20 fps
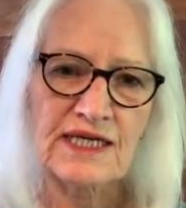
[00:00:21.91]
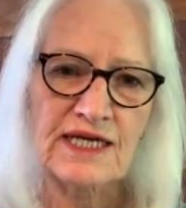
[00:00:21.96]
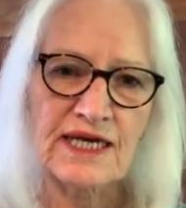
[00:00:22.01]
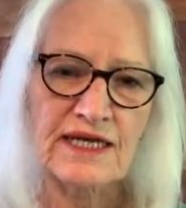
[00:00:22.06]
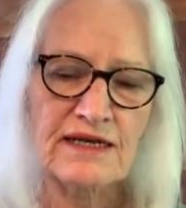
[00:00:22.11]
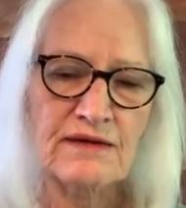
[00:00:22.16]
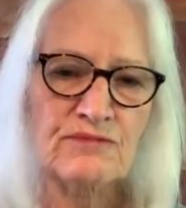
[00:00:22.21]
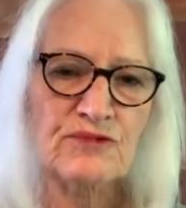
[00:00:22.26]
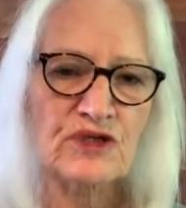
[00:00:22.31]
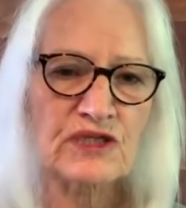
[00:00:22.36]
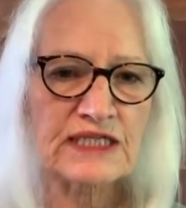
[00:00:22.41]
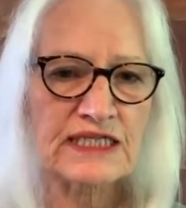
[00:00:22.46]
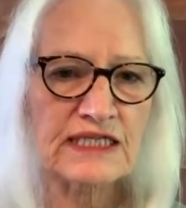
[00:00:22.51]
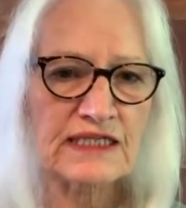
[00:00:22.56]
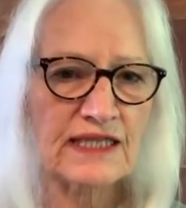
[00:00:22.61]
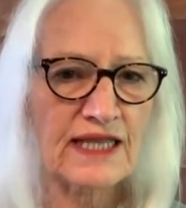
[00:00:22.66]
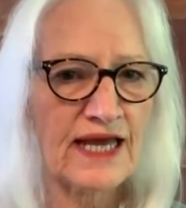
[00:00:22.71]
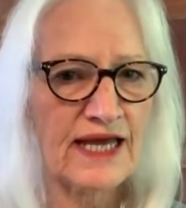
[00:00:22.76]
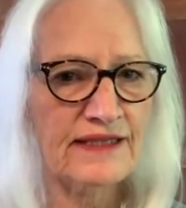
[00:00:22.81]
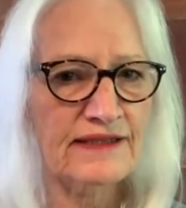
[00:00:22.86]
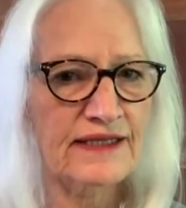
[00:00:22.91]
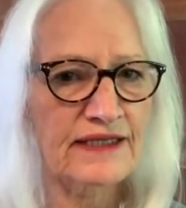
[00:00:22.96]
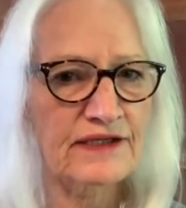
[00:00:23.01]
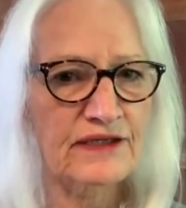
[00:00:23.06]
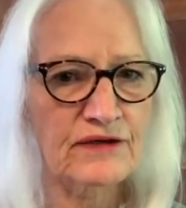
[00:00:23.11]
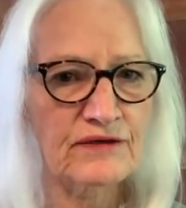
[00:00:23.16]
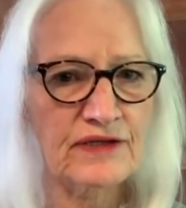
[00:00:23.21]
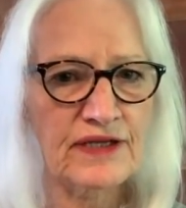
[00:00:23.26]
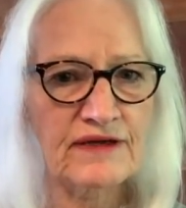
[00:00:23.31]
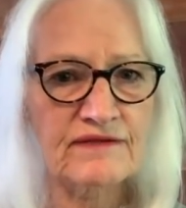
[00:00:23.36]
And I'm really glad they
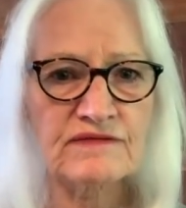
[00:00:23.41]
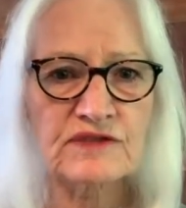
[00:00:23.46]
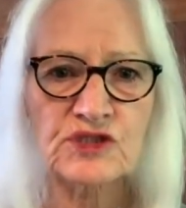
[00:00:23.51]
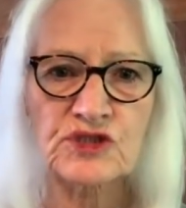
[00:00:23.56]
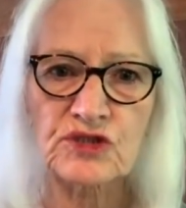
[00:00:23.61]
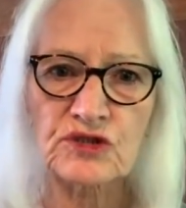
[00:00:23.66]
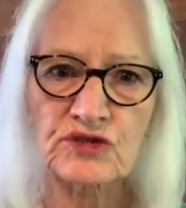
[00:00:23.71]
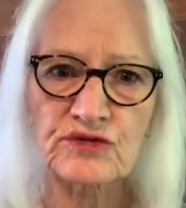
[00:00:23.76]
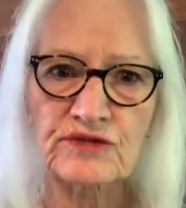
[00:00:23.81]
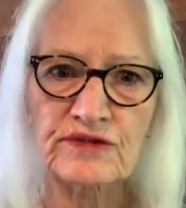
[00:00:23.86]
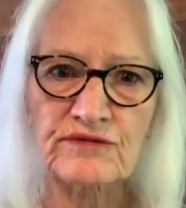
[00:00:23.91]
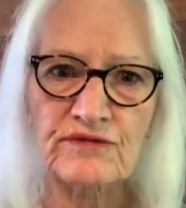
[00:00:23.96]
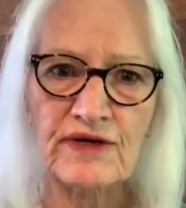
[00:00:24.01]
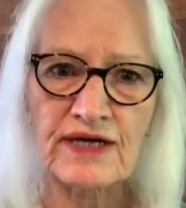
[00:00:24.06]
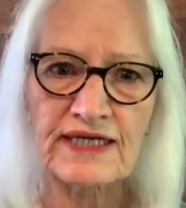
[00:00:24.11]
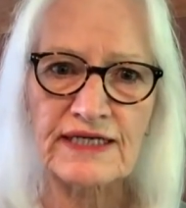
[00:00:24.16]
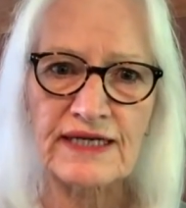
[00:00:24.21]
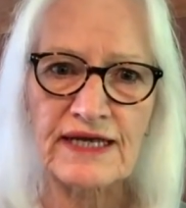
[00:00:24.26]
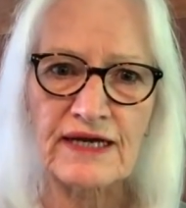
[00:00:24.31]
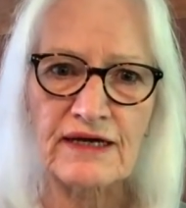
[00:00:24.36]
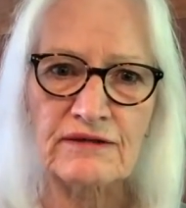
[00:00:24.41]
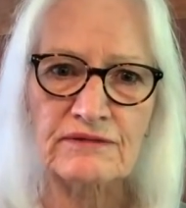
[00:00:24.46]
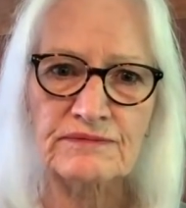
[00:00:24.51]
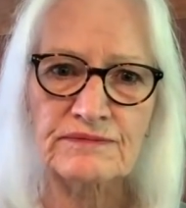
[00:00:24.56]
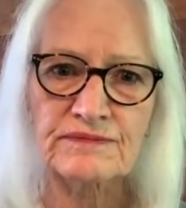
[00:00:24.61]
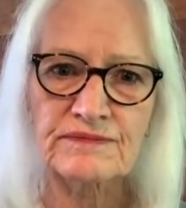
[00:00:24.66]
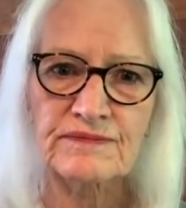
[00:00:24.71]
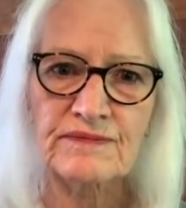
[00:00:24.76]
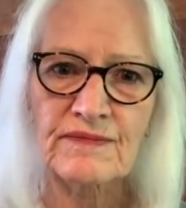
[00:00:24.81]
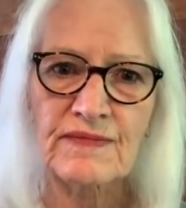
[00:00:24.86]
don't have children right
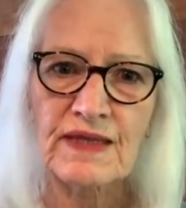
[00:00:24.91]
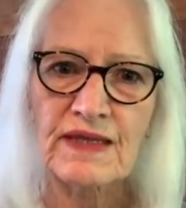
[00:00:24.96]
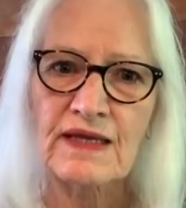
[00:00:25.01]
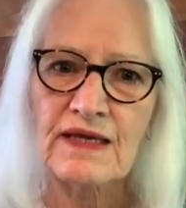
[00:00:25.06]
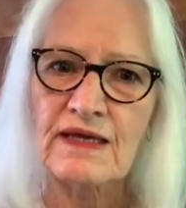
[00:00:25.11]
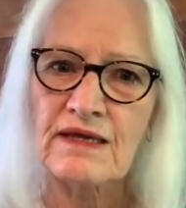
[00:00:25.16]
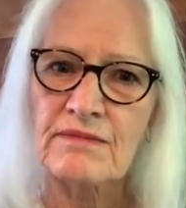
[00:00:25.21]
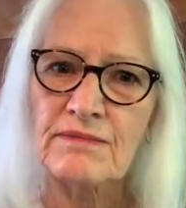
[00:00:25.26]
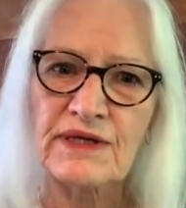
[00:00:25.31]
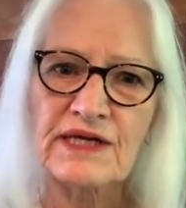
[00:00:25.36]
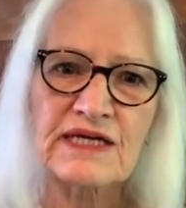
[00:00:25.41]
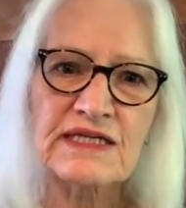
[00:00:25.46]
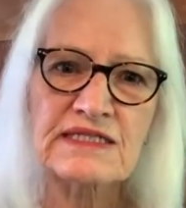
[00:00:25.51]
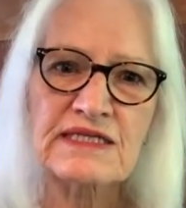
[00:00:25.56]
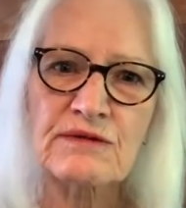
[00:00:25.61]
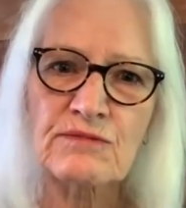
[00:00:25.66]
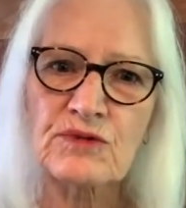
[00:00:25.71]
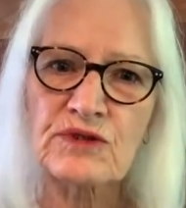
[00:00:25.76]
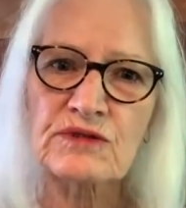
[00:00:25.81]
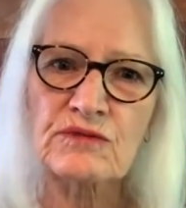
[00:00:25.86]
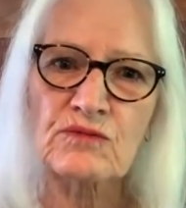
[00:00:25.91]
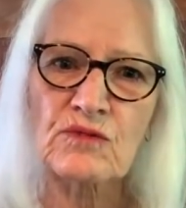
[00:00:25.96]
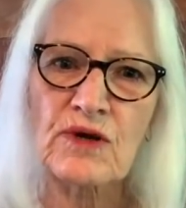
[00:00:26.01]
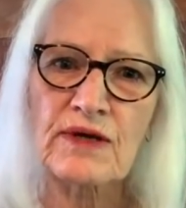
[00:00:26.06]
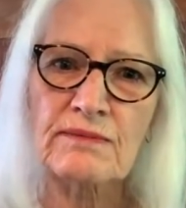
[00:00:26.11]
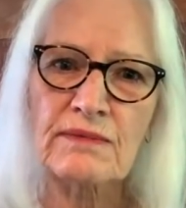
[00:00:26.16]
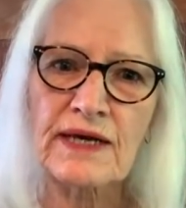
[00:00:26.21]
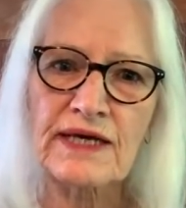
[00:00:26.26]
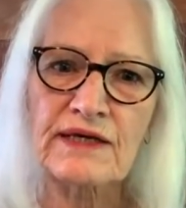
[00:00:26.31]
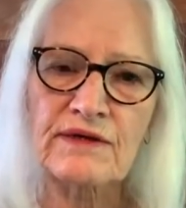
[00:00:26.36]
now, because I wouldn't
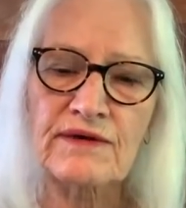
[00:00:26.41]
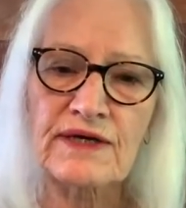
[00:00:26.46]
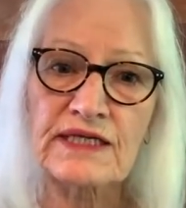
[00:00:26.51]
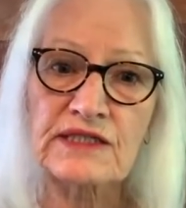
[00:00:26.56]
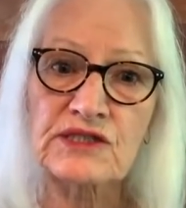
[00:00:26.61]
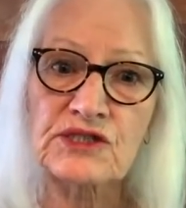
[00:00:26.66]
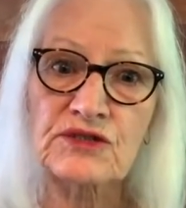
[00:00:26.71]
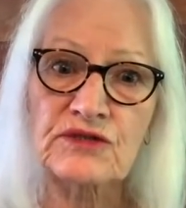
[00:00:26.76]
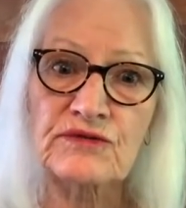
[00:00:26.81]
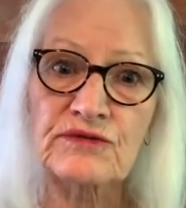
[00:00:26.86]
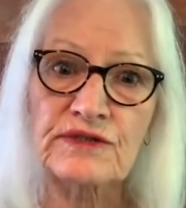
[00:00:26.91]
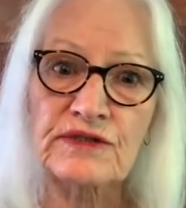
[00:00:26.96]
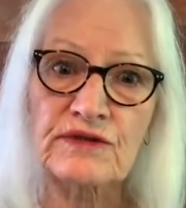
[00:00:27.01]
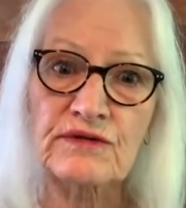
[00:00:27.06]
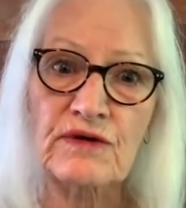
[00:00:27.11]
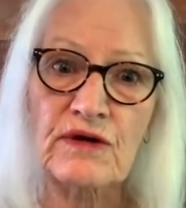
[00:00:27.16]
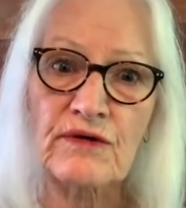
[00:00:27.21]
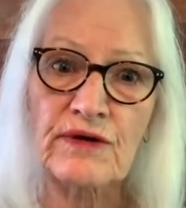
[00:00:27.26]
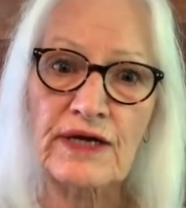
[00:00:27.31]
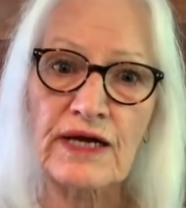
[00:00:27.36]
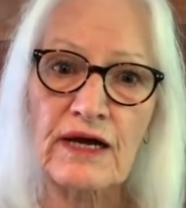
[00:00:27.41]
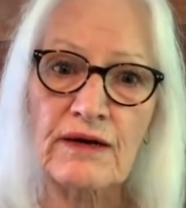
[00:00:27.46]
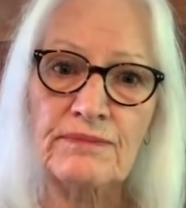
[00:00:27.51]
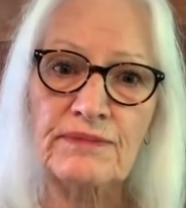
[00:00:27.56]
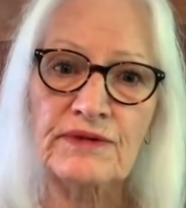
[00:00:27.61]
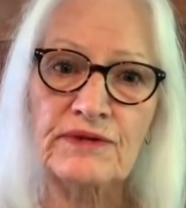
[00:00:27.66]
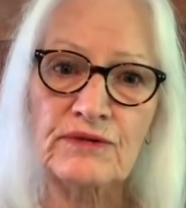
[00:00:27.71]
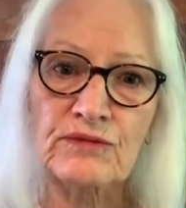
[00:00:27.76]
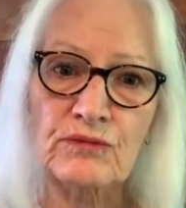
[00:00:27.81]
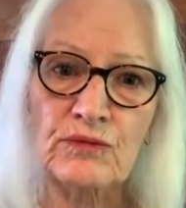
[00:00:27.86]
want my grandchildren growing
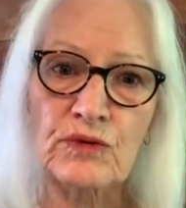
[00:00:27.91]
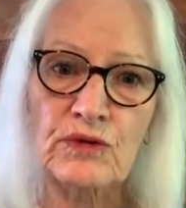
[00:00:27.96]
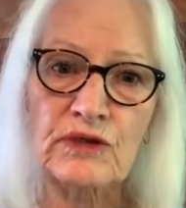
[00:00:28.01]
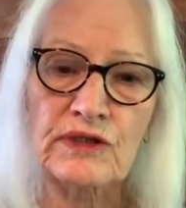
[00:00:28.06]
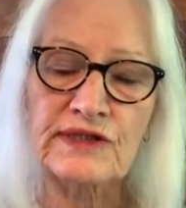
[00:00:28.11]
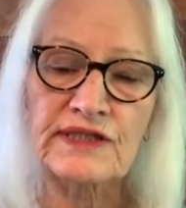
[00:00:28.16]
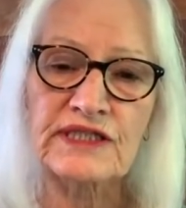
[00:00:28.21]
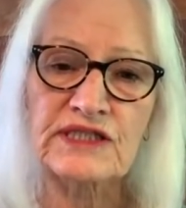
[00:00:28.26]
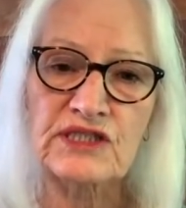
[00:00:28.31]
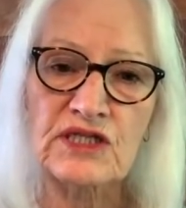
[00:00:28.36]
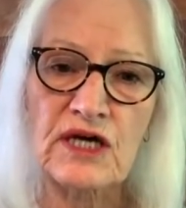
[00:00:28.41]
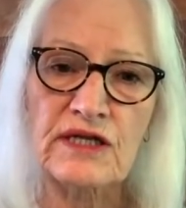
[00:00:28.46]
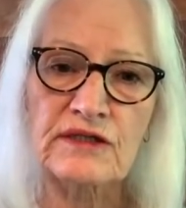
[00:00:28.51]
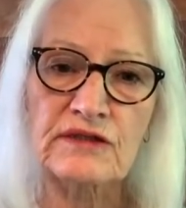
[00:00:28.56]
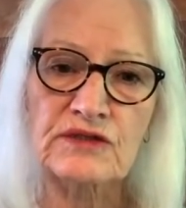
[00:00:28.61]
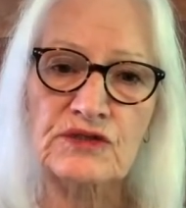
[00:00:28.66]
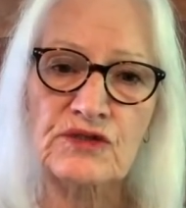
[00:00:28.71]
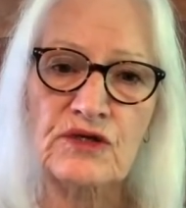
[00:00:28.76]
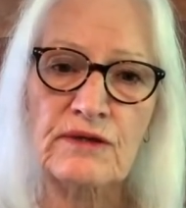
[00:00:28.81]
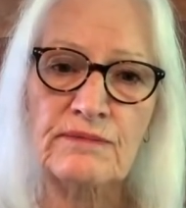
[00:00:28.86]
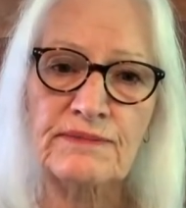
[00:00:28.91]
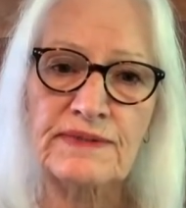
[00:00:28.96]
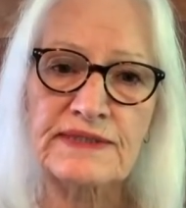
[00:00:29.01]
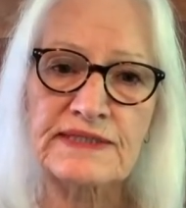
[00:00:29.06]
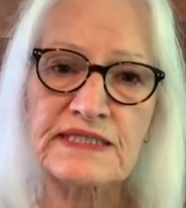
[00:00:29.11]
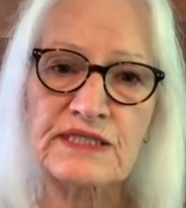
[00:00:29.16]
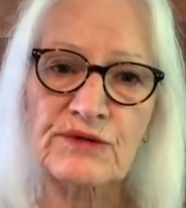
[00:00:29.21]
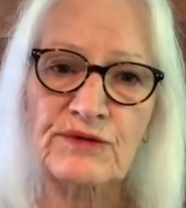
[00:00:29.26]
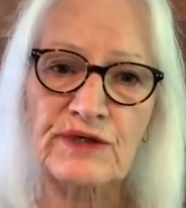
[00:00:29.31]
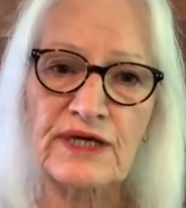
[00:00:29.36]
up in the world that Donald Trump
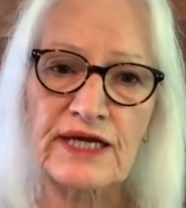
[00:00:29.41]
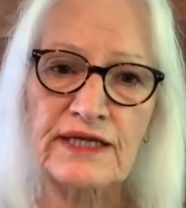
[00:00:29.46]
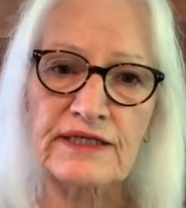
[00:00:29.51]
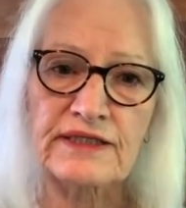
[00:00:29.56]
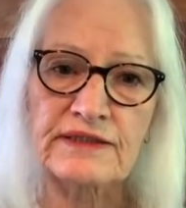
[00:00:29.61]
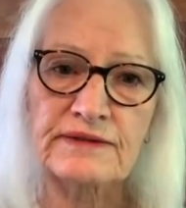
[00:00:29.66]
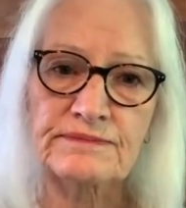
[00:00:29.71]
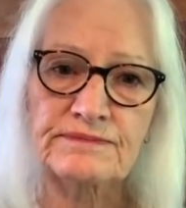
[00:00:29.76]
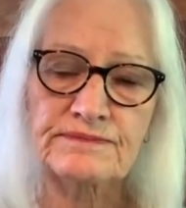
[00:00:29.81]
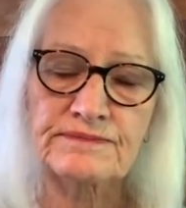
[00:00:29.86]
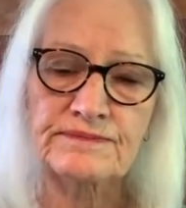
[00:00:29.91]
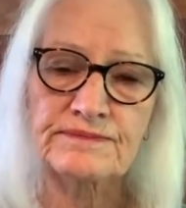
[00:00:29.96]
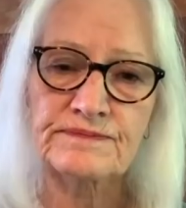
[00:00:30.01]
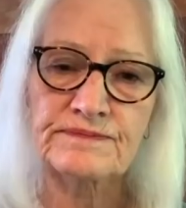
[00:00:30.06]
has created.